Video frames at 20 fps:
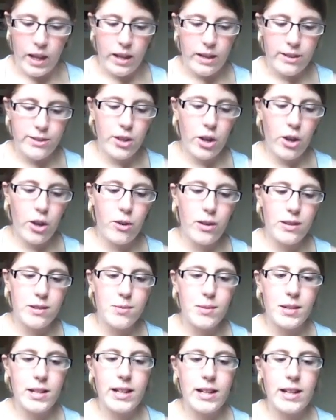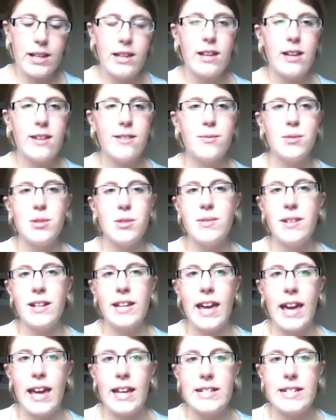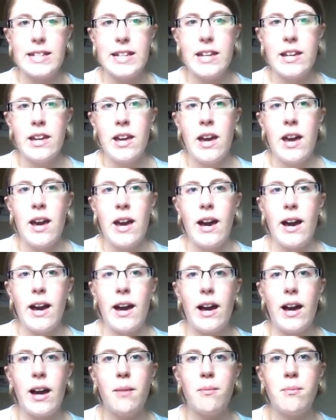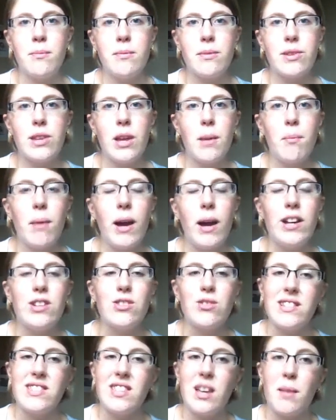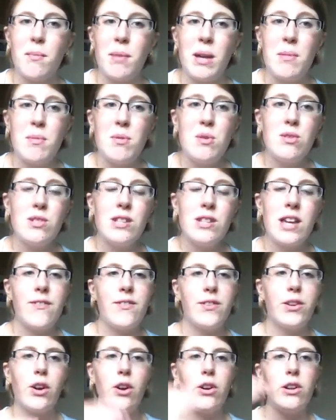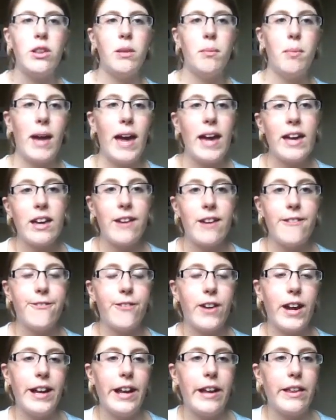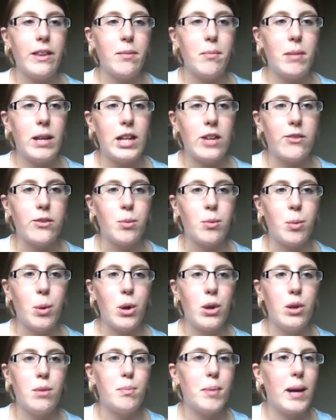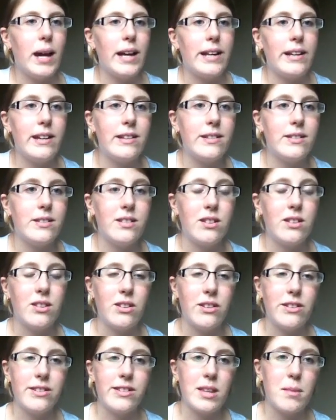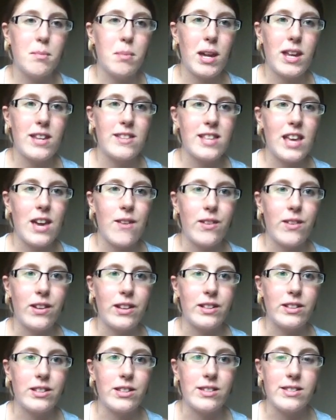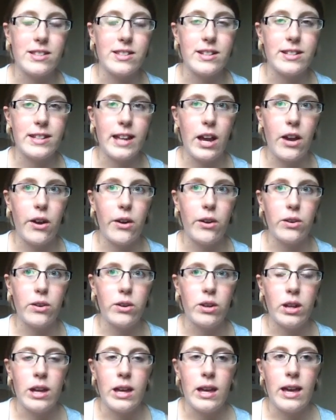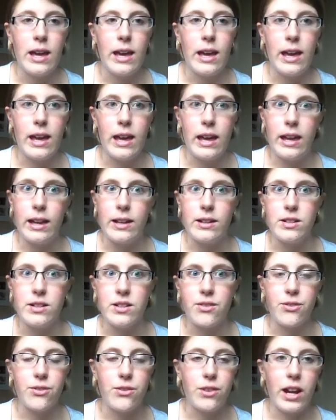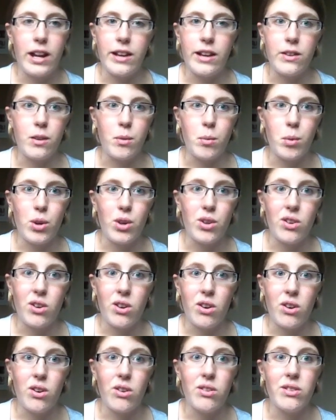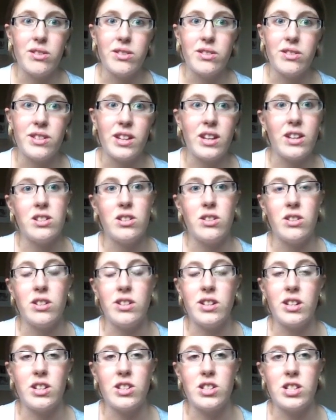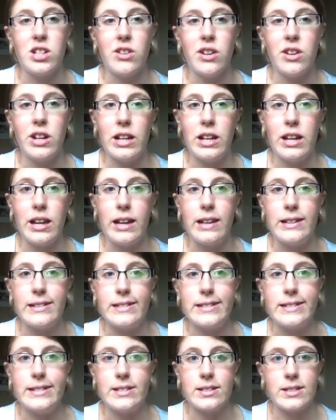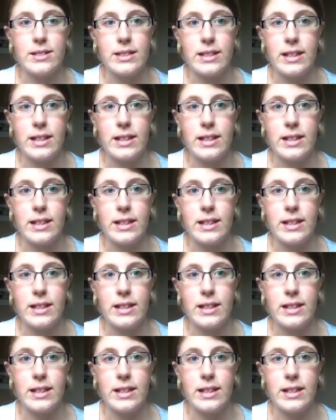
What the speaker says: So it was really handy. That might annoy some people to have to go to the back and find out the meaning of a word, but it honestly beats having to sit down and find the word on a dictionary and